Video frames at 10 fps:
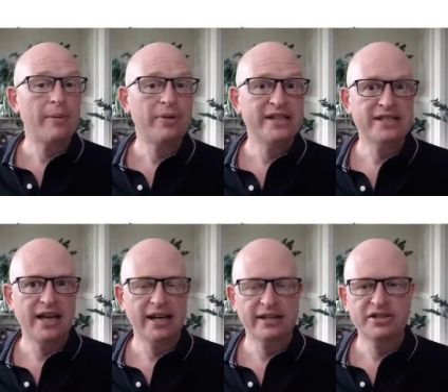please
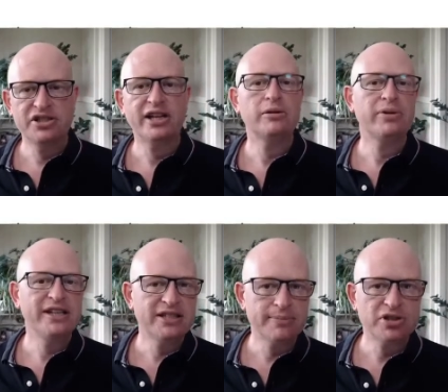like this channel,
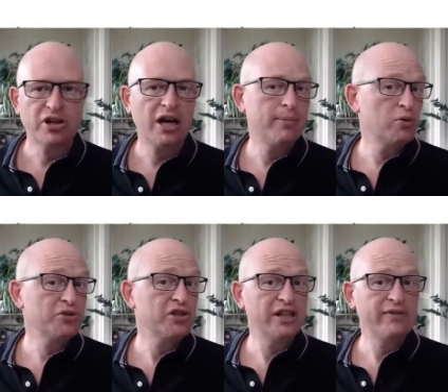please subscribe, and
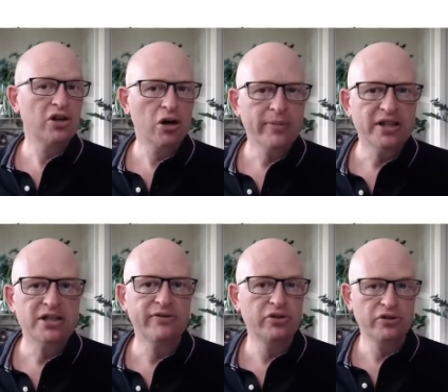also leave a comment
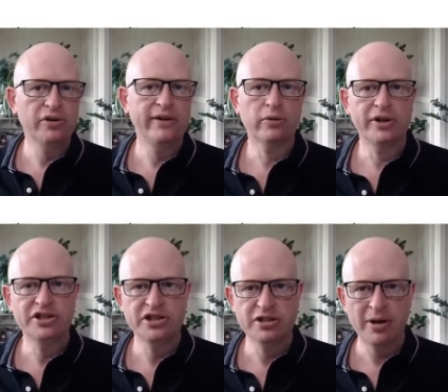if you do have
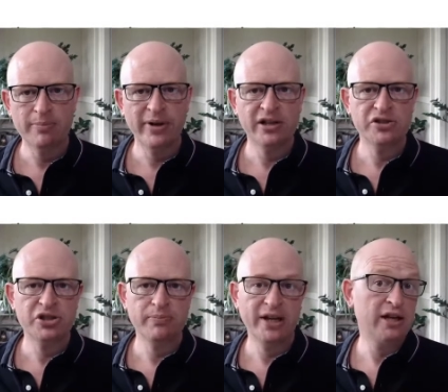questions about
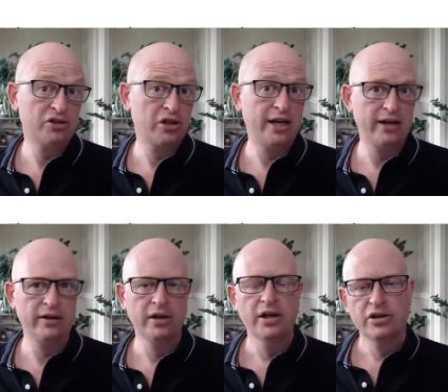MailChimp, and I'll try and
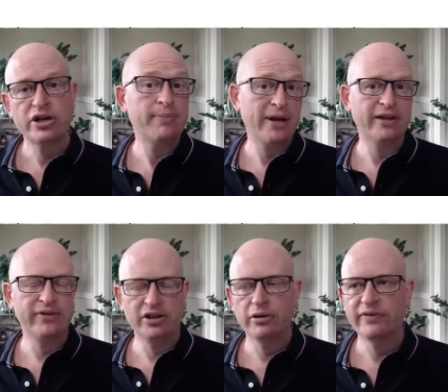try and make a
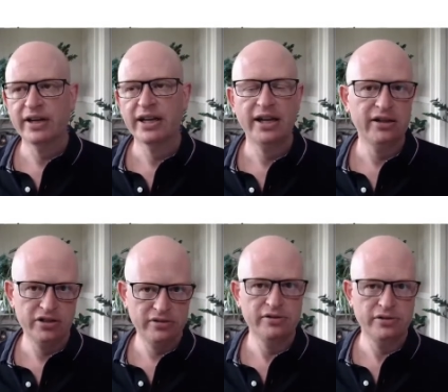video if I can
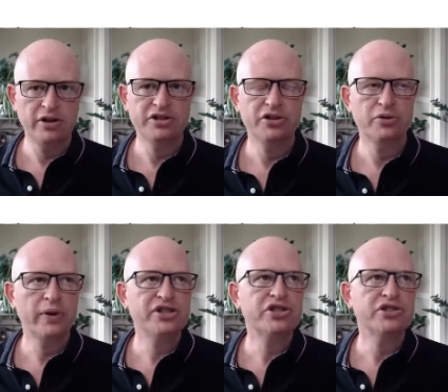to, to answer your
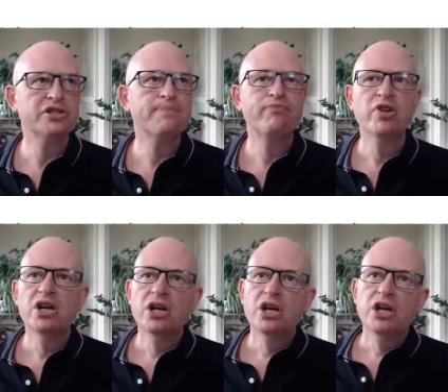questions.
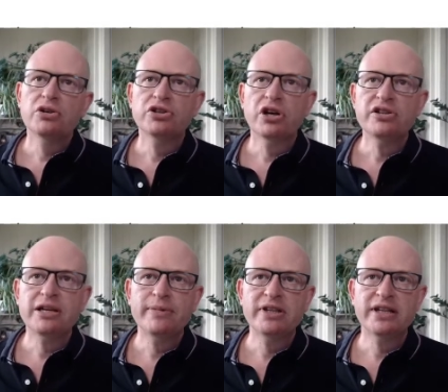You'll notice
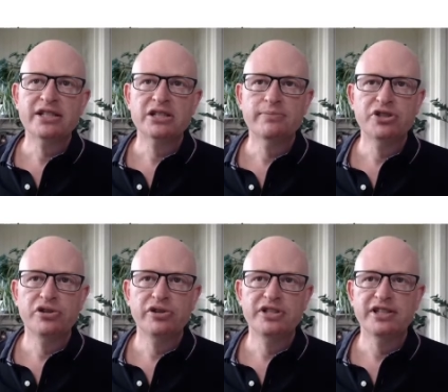I'm in customer
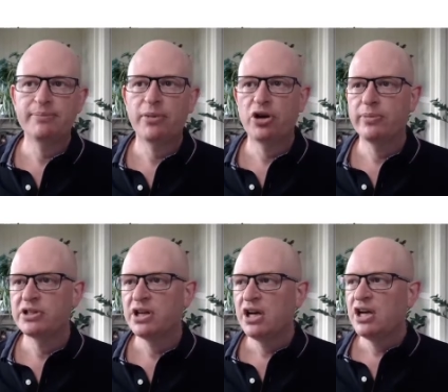journeys at the moment.
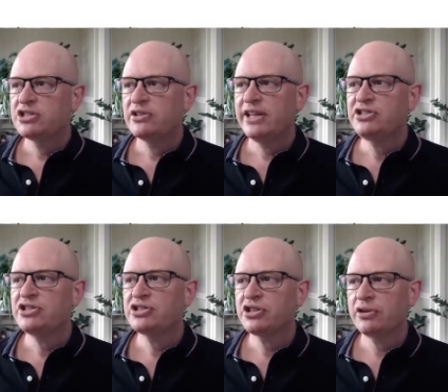So let's
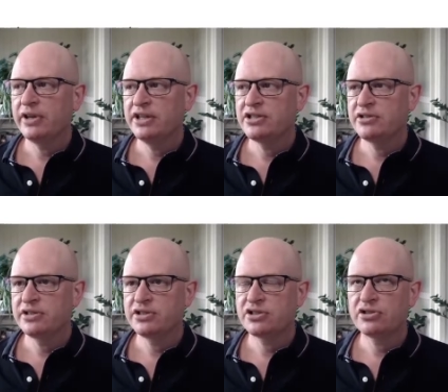just go into
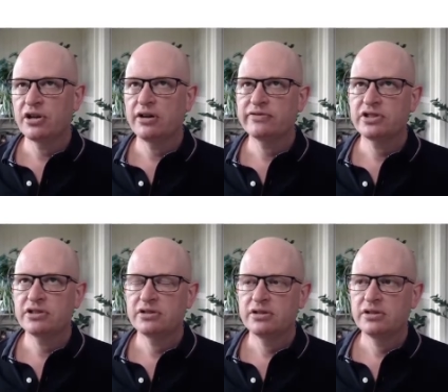this draft
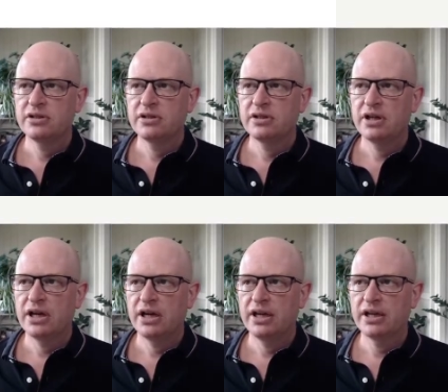
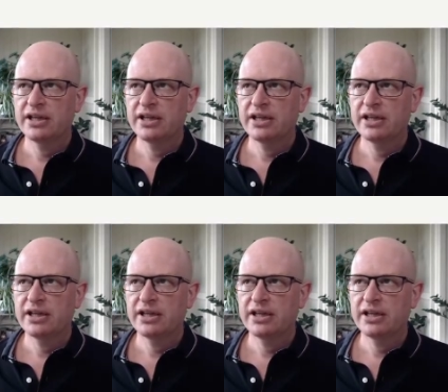uh,